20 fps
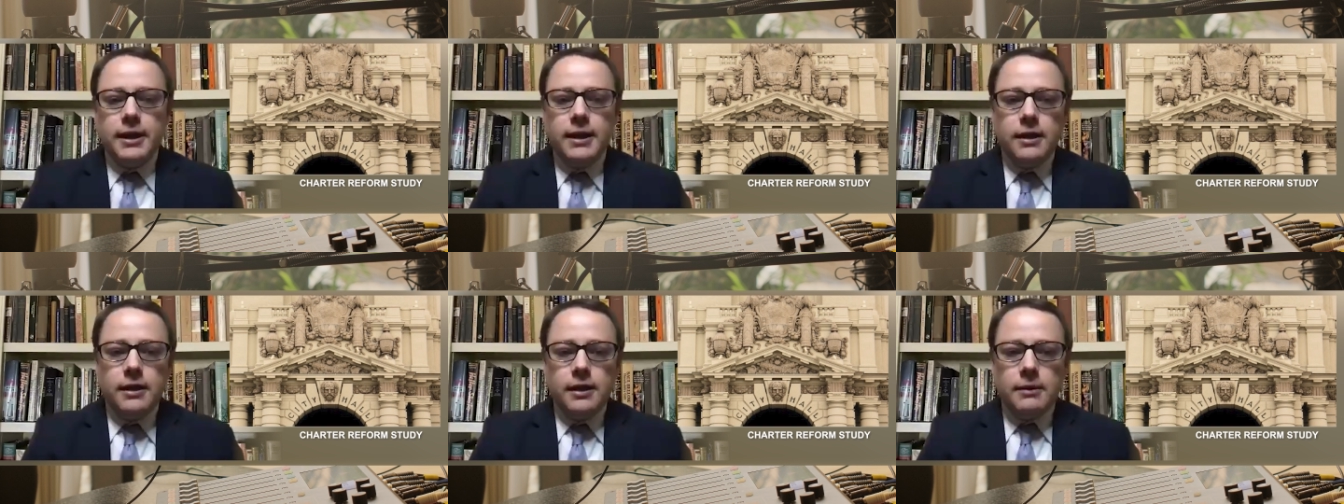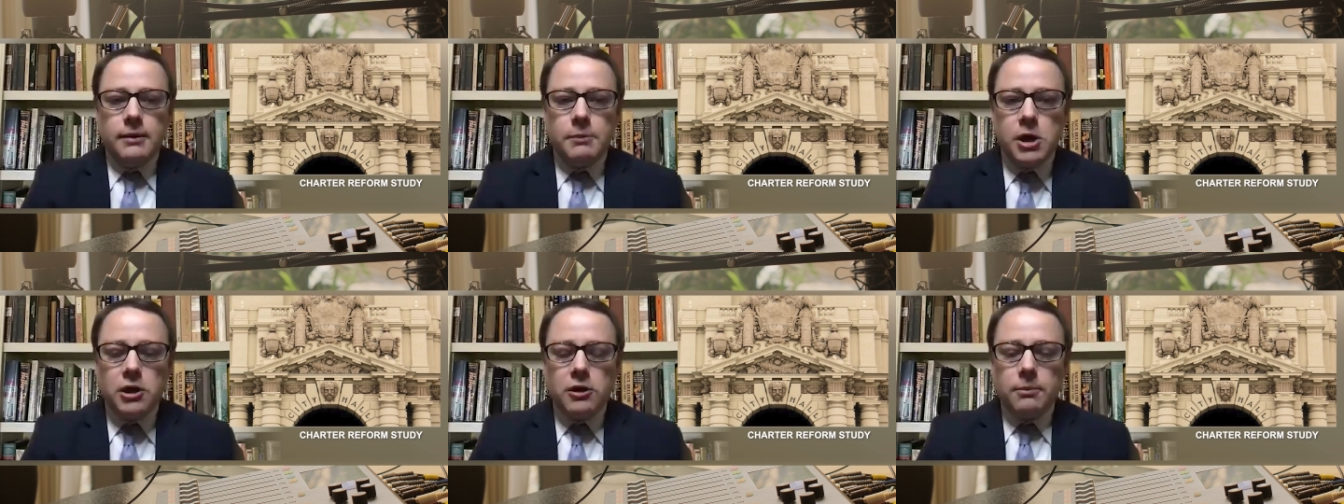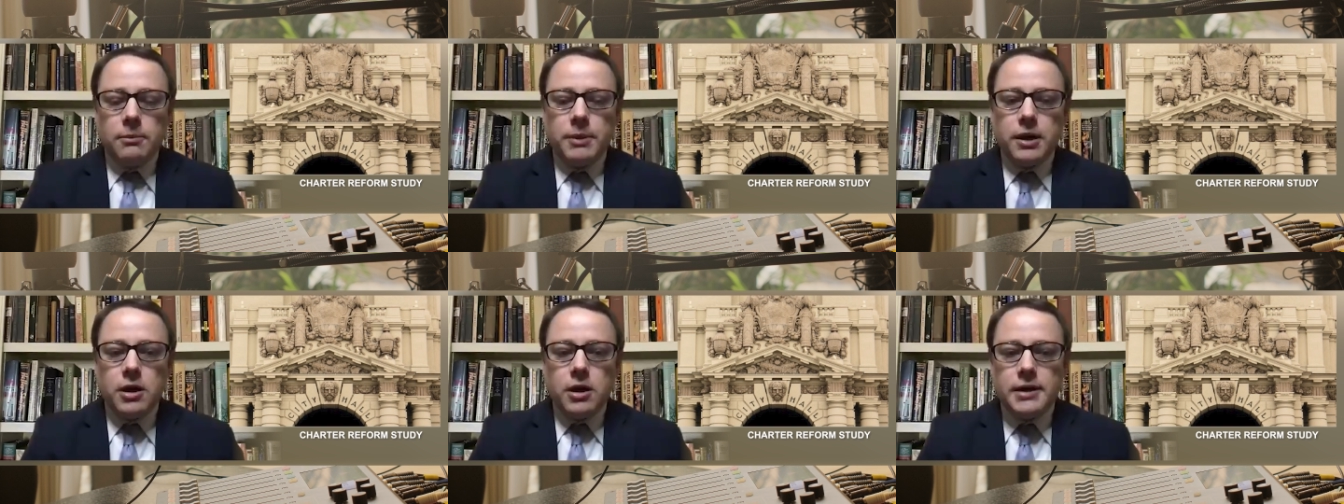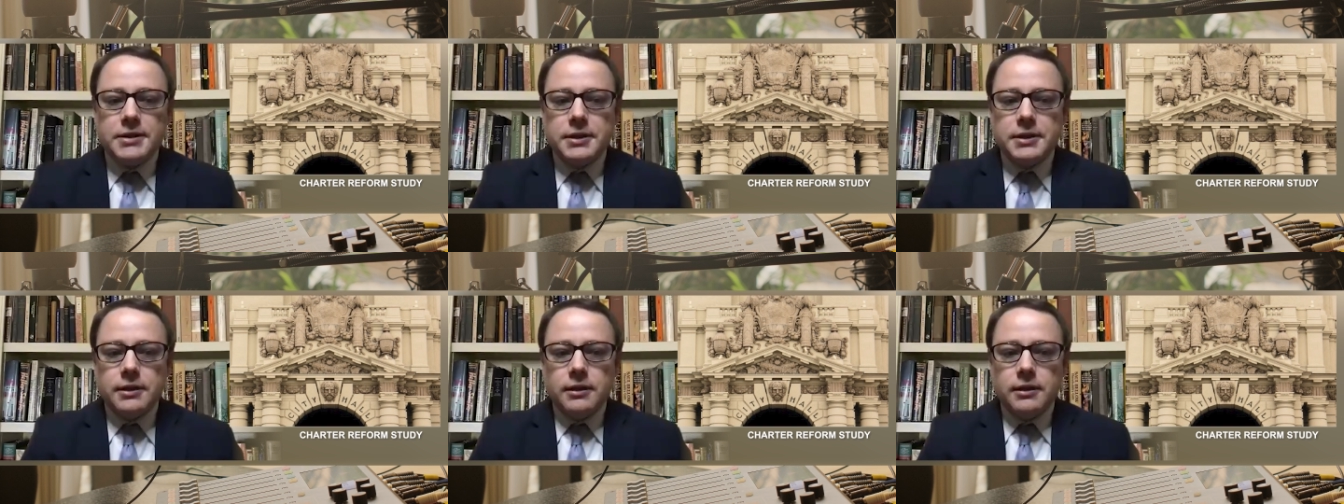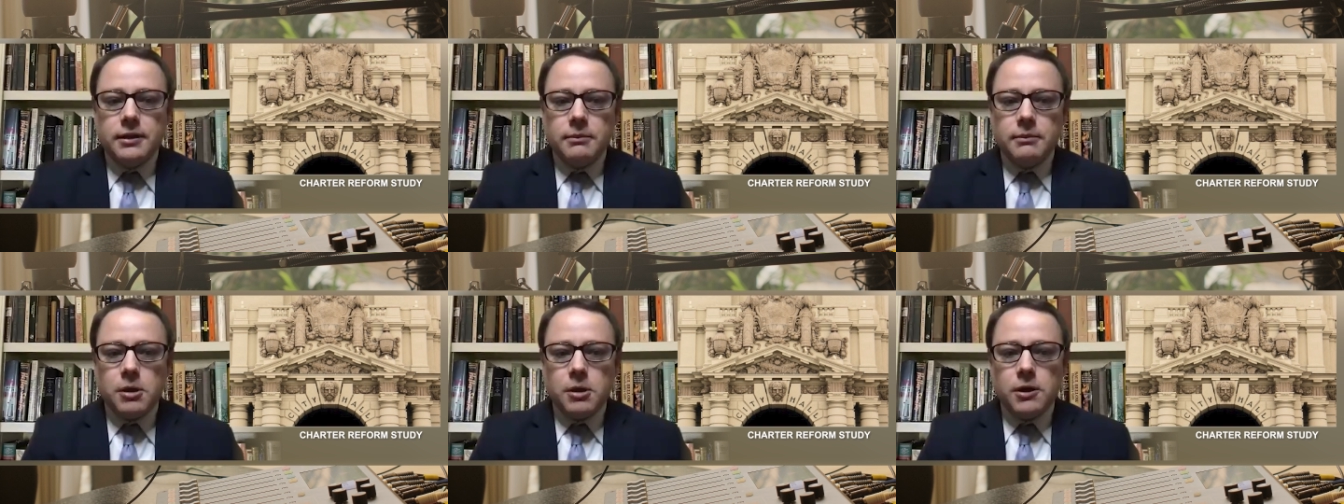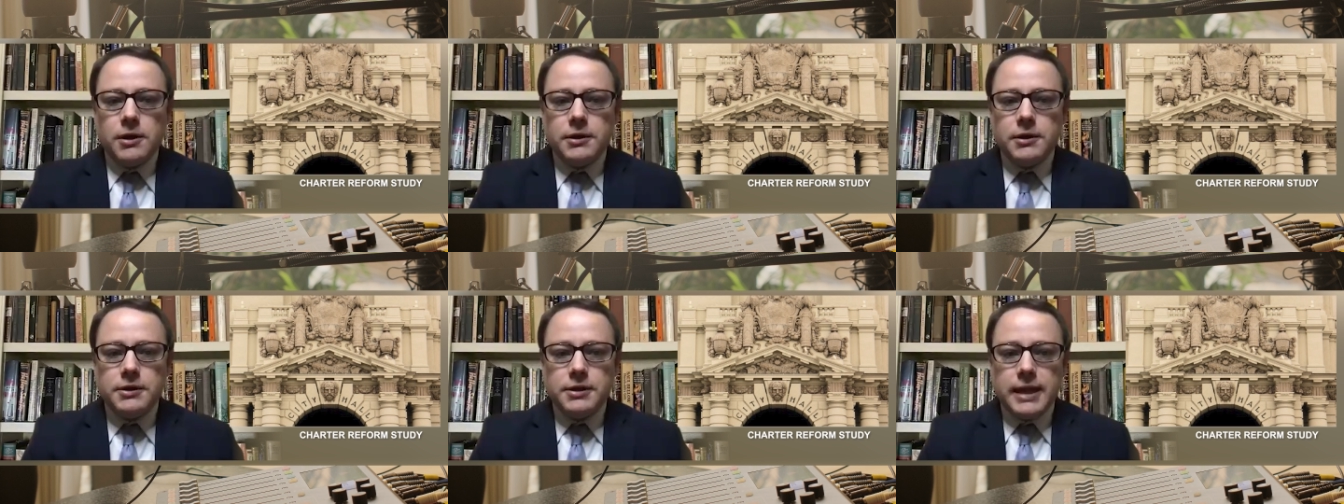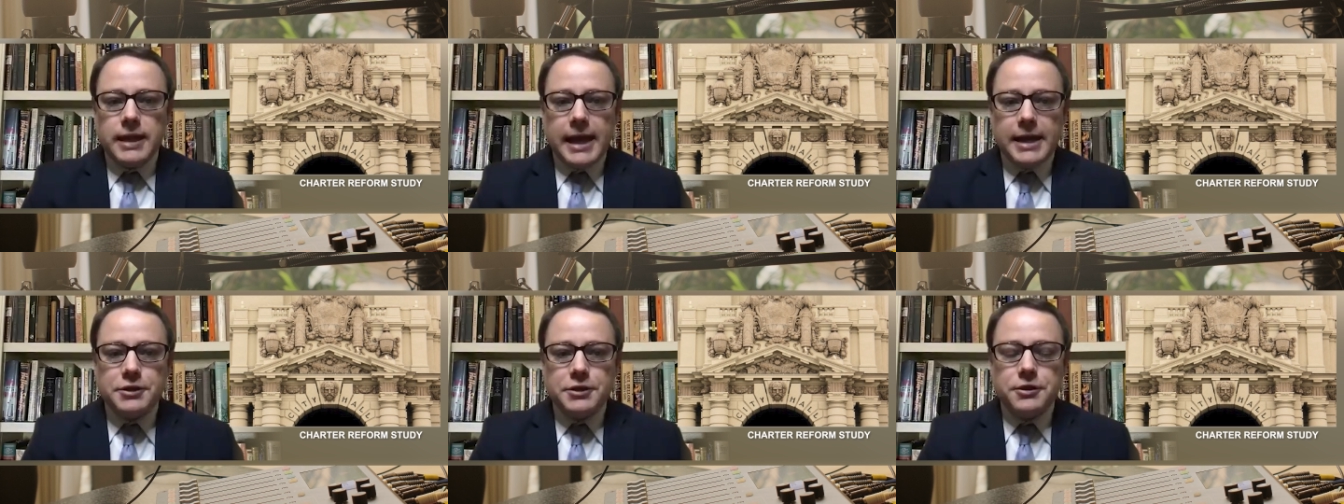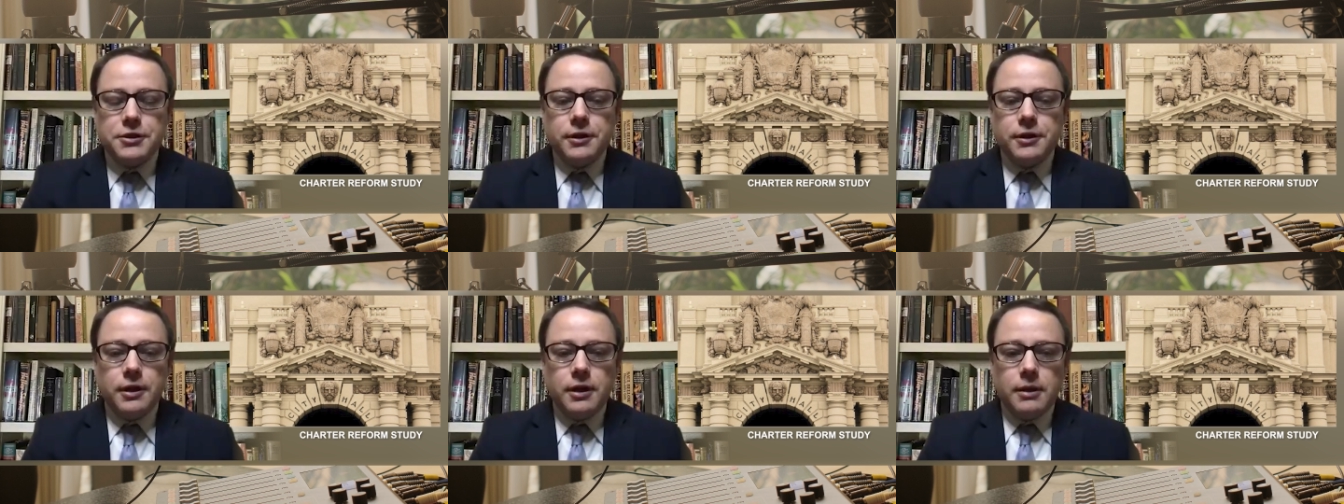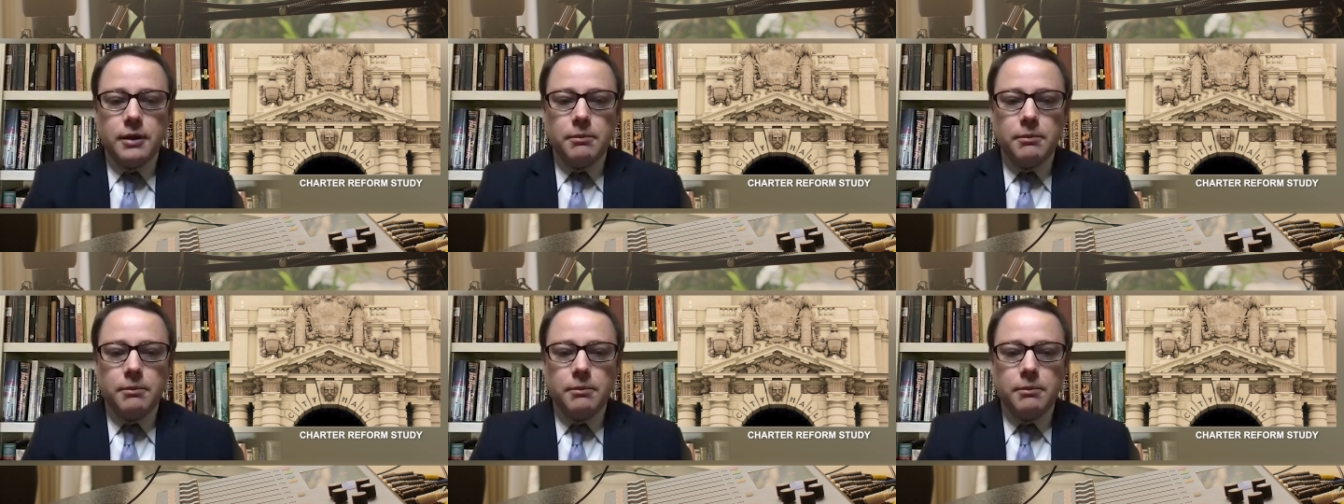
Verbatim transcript: Margaret McAustin, Marcus Hatcher,